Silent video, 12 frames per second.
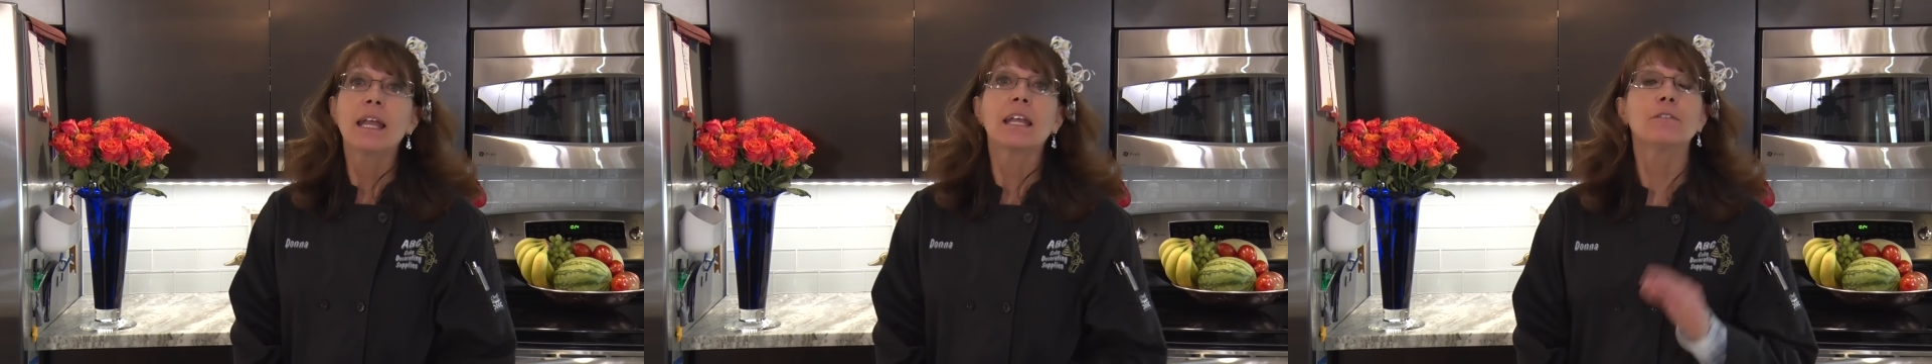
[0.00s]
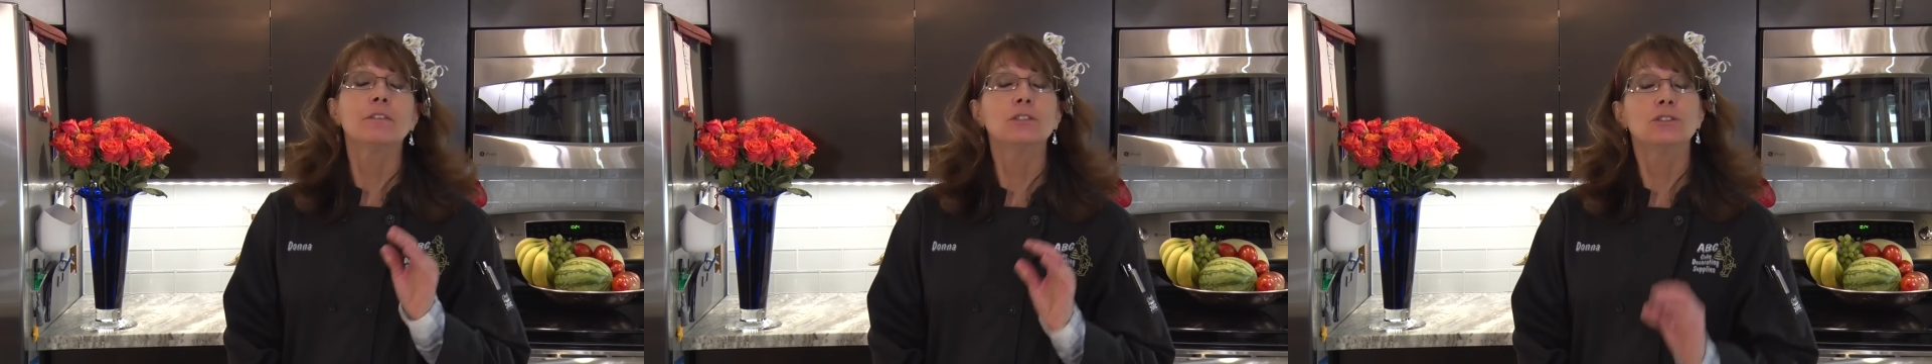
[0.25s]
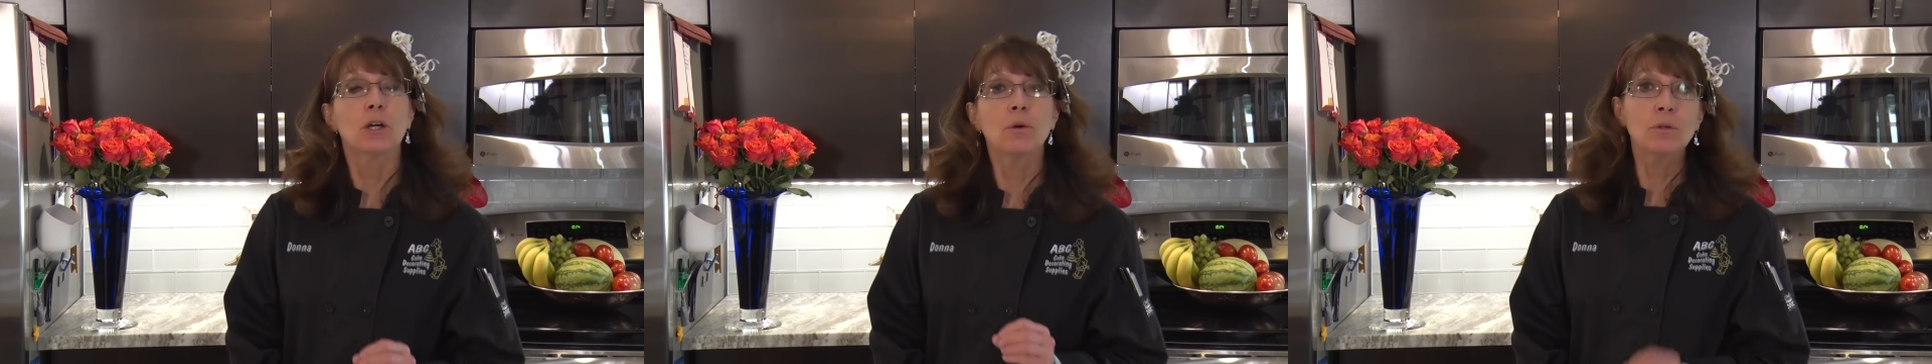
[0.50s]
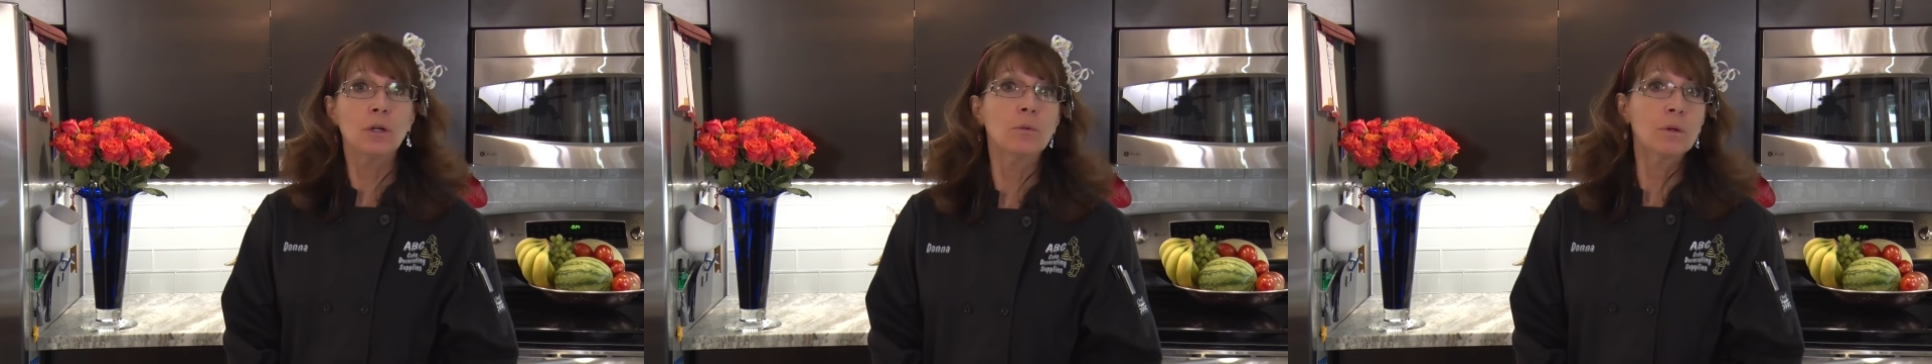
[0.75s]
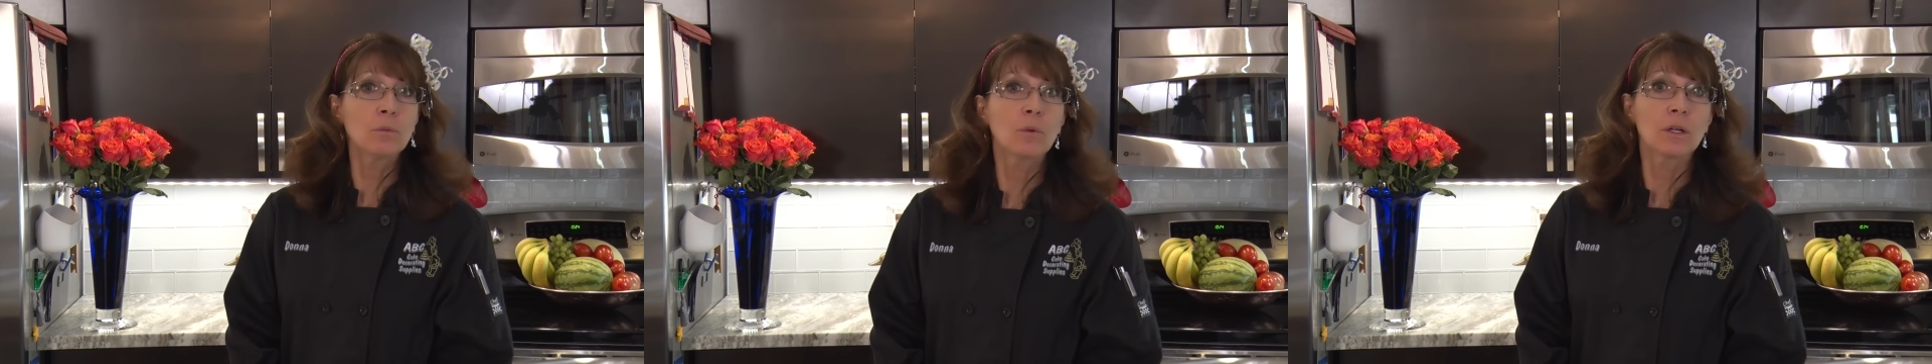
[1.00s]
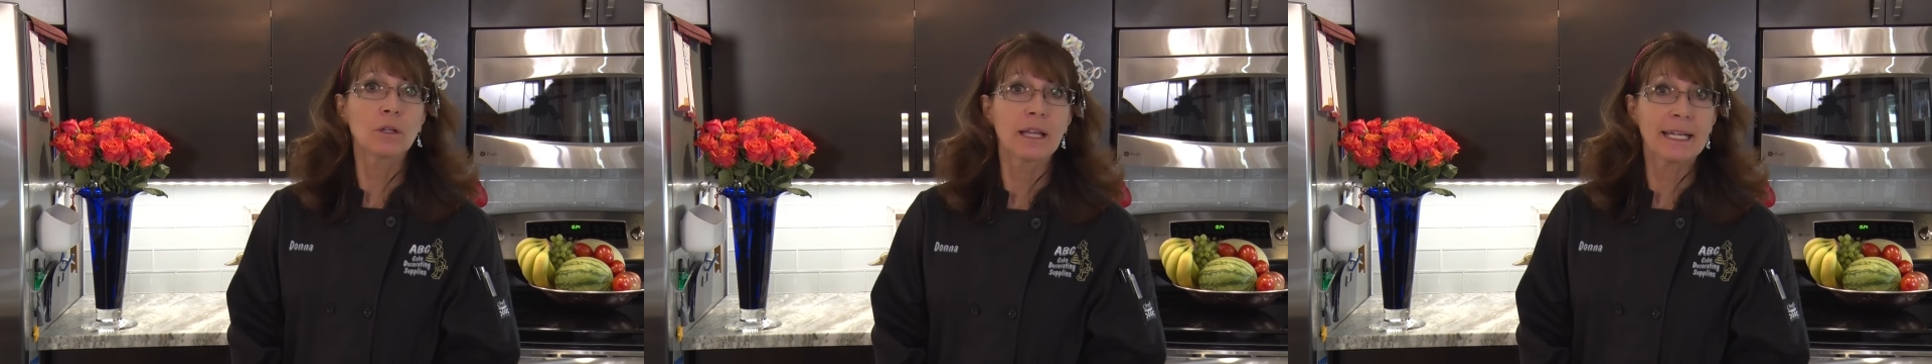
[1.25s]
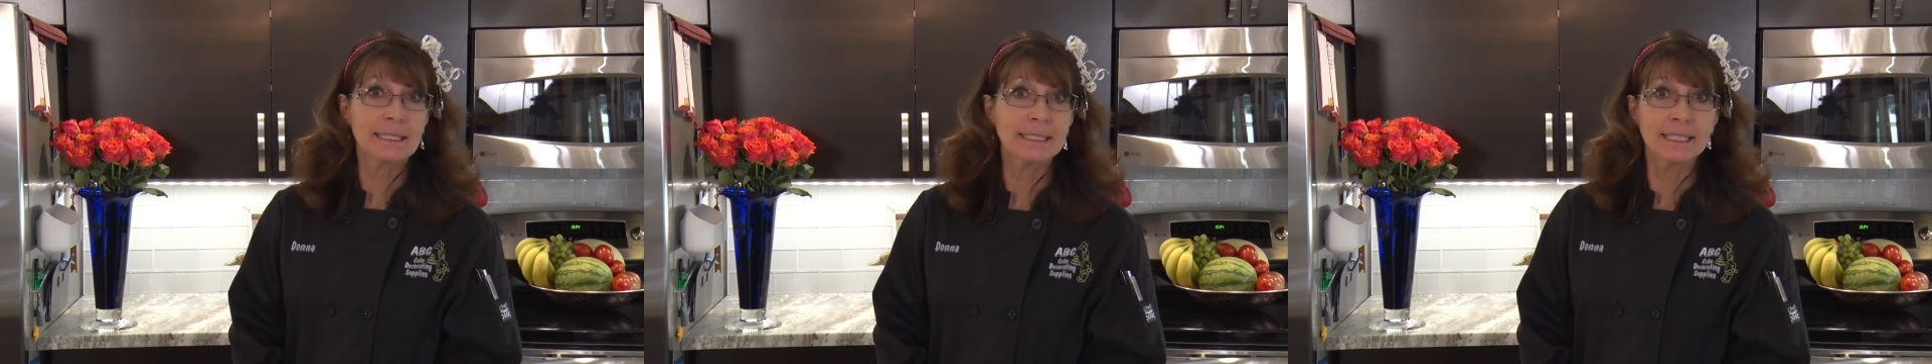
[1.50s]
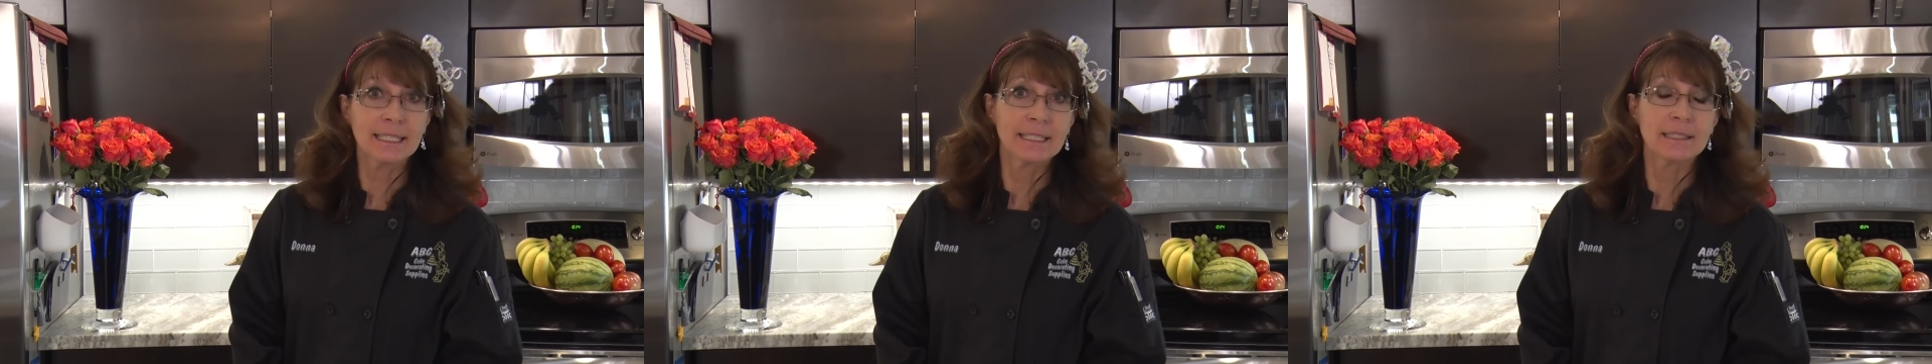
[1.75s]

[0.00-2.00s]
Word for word: If you don't know what royal icing